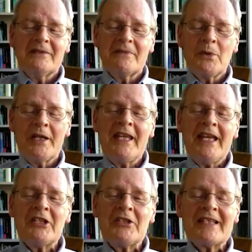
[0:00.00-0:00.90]
well the
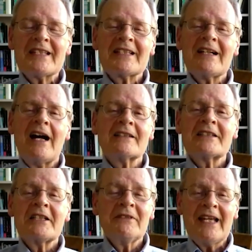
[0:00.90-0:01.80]
agent is
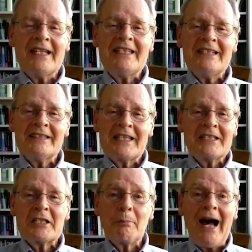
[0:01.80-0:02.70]
cognitively ideal and can
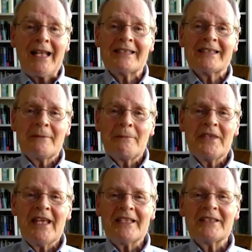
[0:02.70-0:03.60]
spot
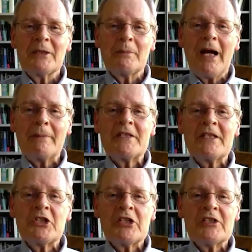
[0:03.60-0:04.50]
that the
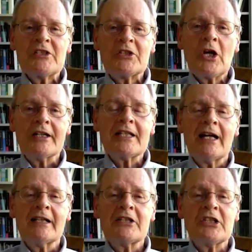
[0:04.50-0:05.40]
proposition is a
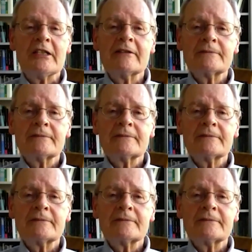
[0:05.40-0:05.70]
tautology.